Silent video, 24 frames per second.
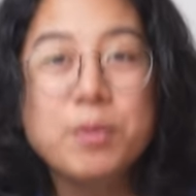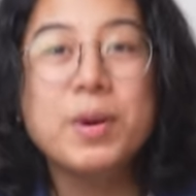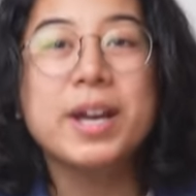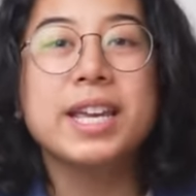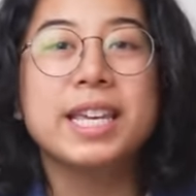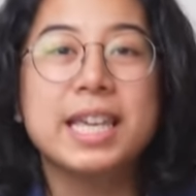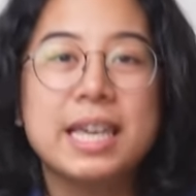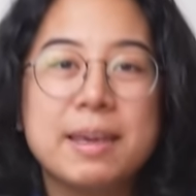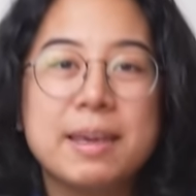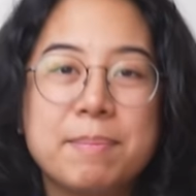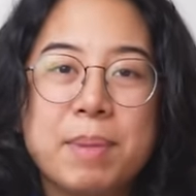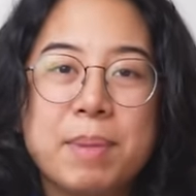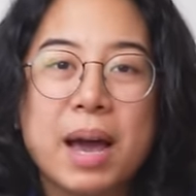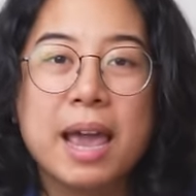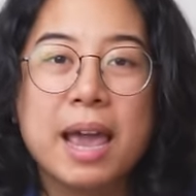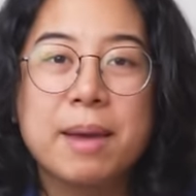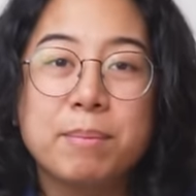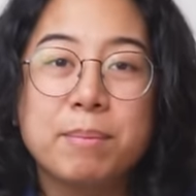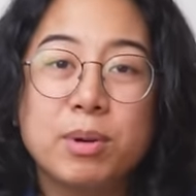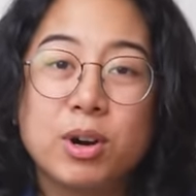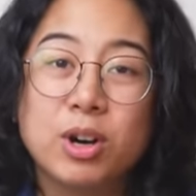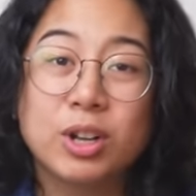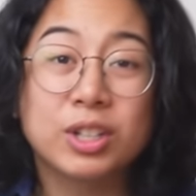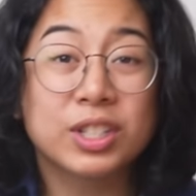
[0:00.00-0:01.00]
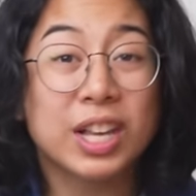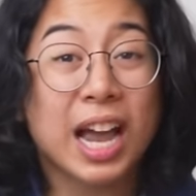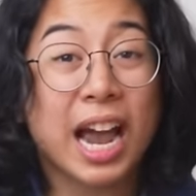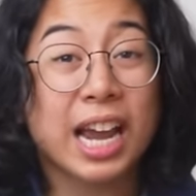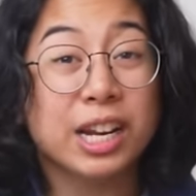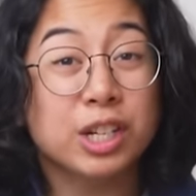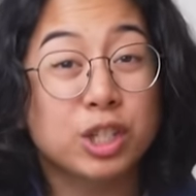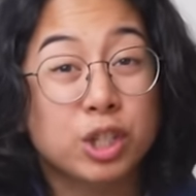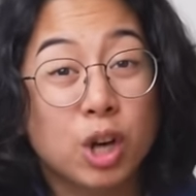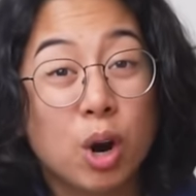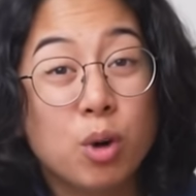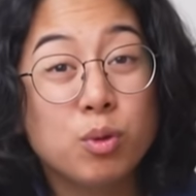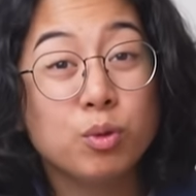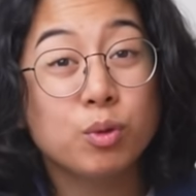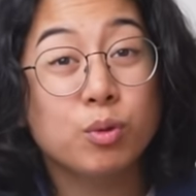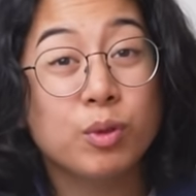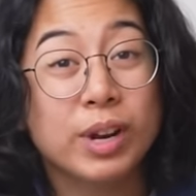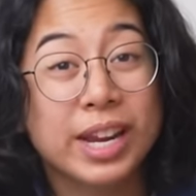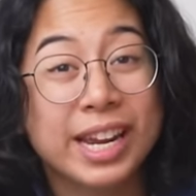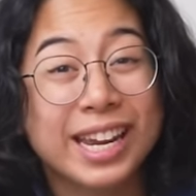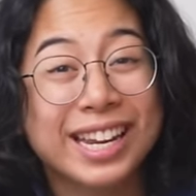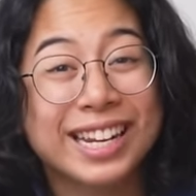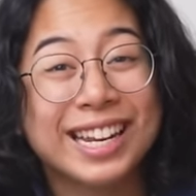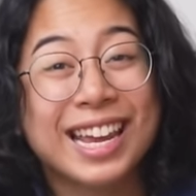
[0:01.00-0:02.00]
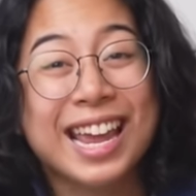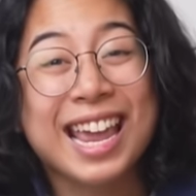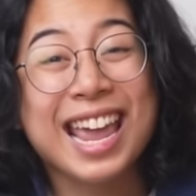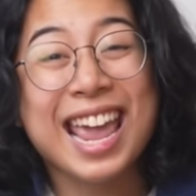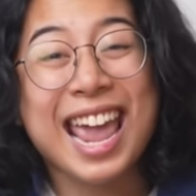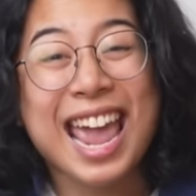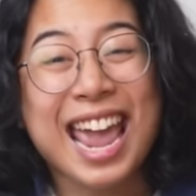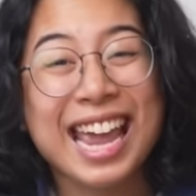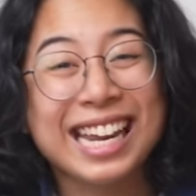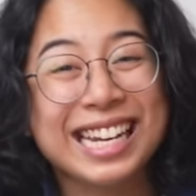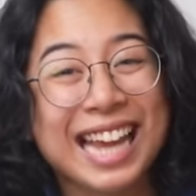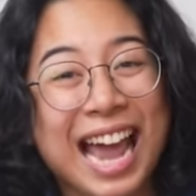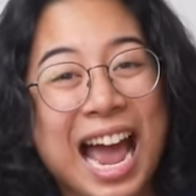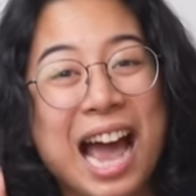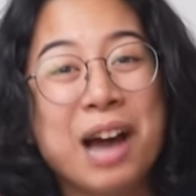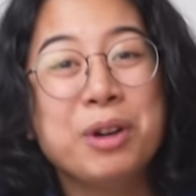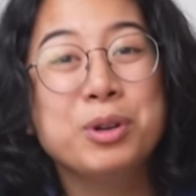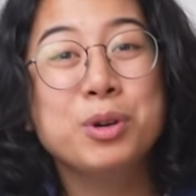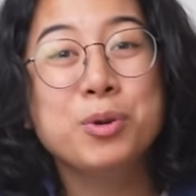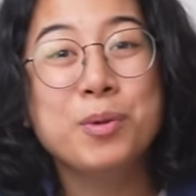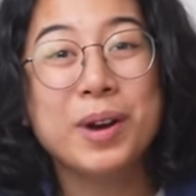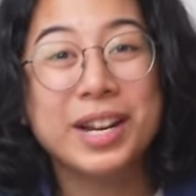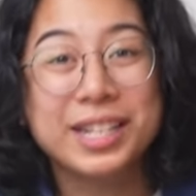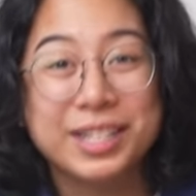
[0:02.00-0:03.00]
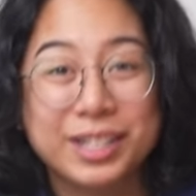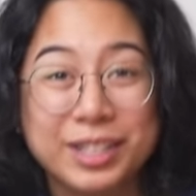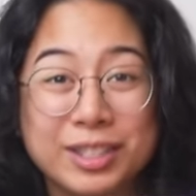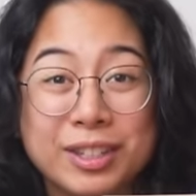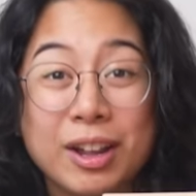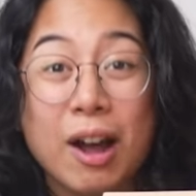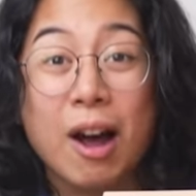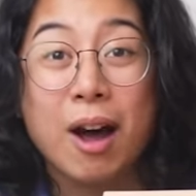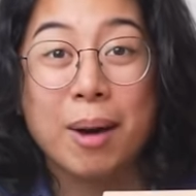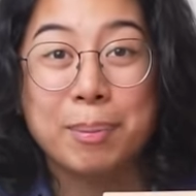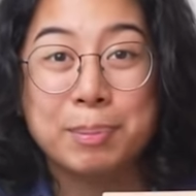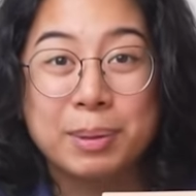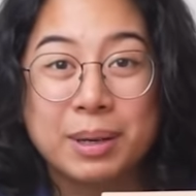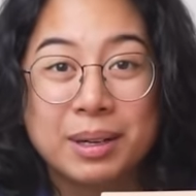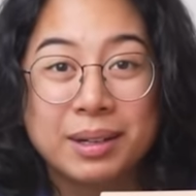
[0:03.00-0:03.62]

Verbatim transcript: do I keep buying books? I don't read. And how do I stop?